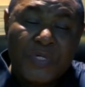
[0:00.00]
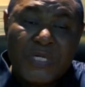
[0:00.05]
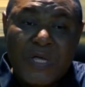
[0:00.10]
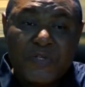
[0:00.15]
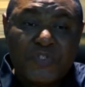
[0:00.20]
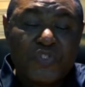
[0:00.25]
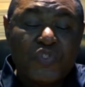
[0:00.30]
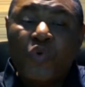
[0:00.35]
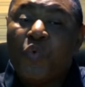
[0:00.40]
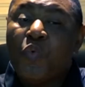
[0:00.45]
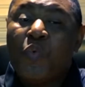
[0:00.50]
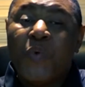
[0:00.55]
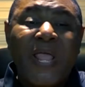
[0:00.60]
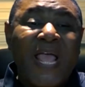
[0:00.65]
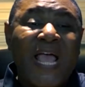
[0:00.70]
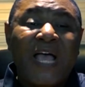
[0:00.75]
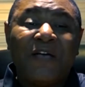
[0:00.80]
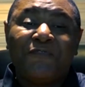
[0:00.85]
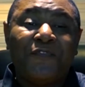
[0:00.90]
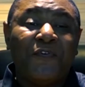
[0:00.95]
There was
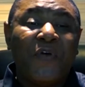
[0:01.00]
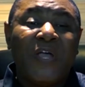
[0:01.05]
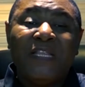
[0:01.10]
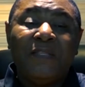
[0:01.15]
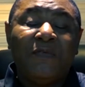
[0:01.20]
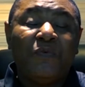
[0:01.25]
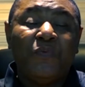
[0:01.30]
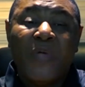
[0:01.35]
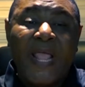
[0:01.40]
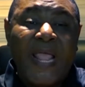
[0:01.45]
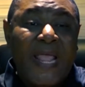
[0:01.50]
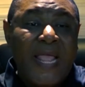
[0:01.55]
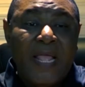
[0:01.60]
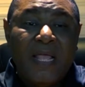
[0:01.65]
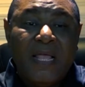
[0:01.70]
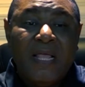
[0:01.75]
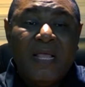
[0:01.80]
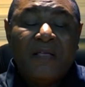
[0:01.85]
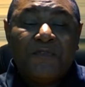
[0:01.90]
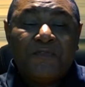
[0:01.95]
nowhere for
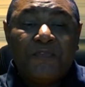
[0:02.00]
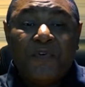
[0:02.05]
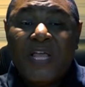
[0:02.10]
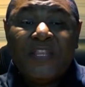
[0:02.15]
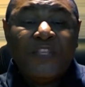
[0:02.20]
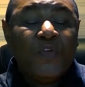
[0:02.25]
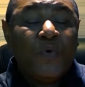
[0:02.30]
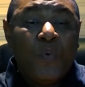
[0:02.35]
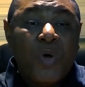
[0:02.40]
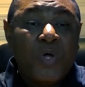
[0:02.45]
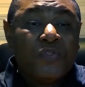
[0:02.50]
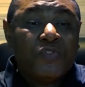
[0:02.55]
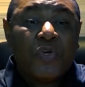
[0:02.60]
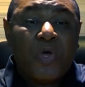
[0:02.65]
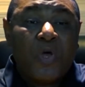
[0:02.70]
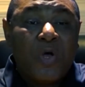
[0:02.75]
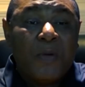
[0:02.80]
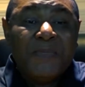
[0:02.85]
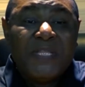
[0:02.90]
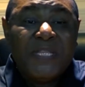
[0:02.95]
anyone
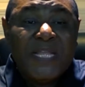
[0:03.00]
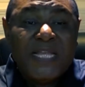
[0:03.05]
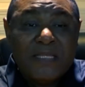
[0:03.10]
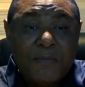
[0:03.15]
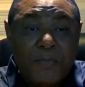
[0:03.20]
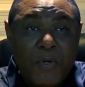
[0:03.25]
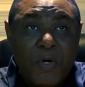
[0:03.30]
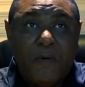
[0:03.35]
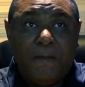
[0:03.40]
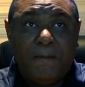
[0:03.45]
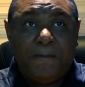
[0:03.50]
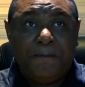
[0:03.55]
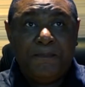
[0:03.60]
to come in anymore.